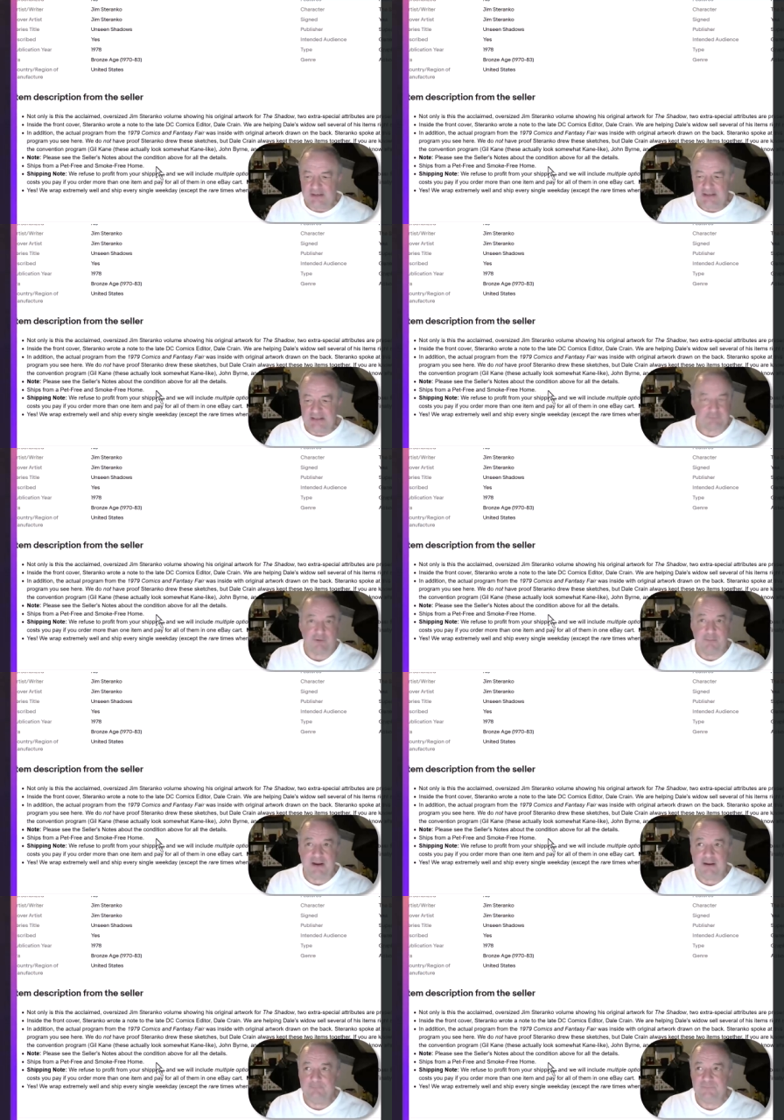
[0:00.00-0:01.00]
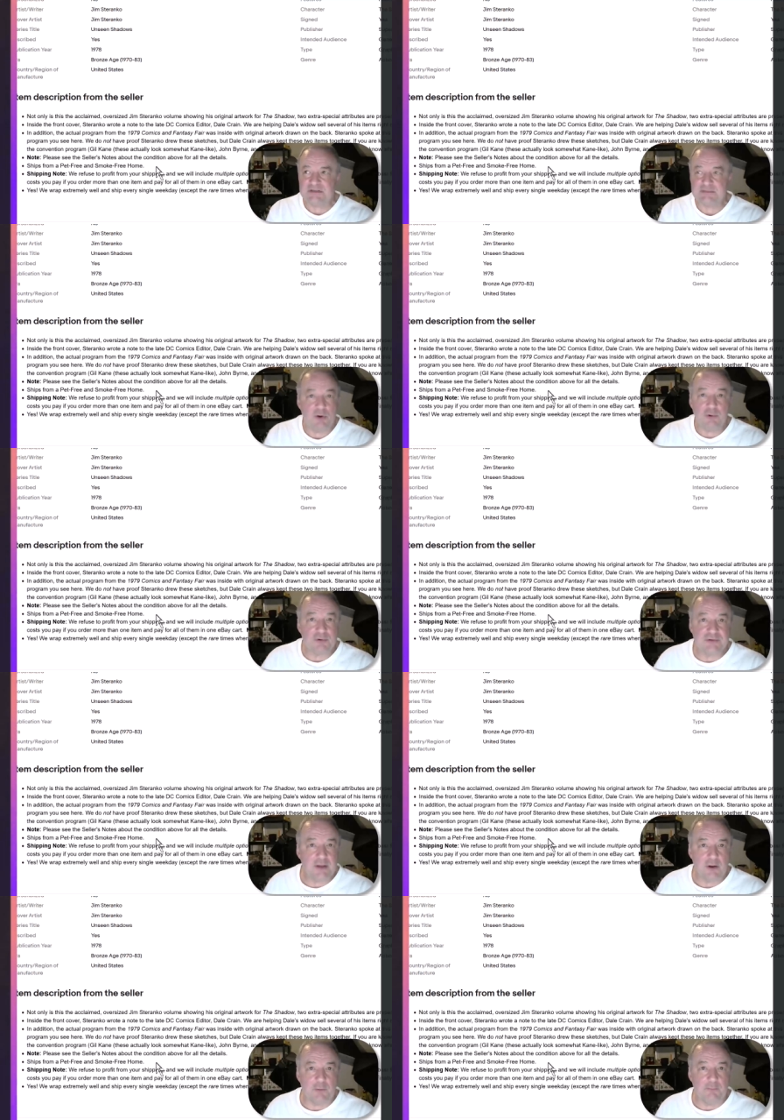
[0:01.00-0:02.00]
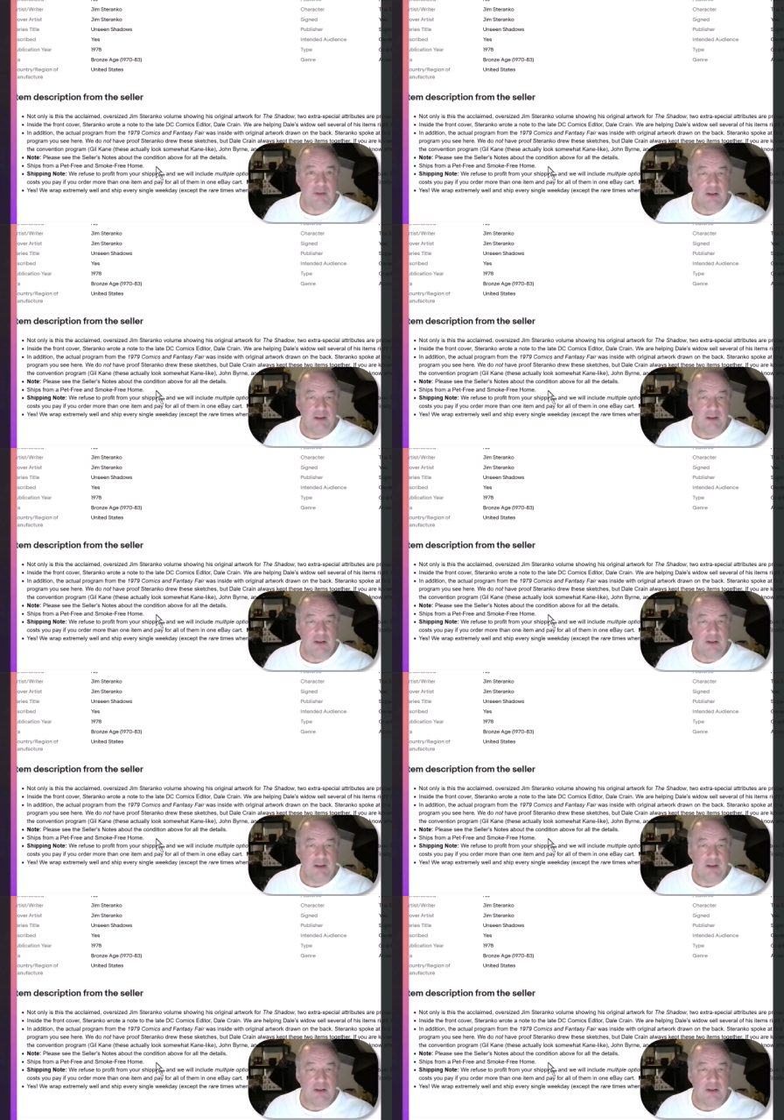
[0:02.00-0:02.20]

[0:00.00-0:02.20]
is from a smoker's home,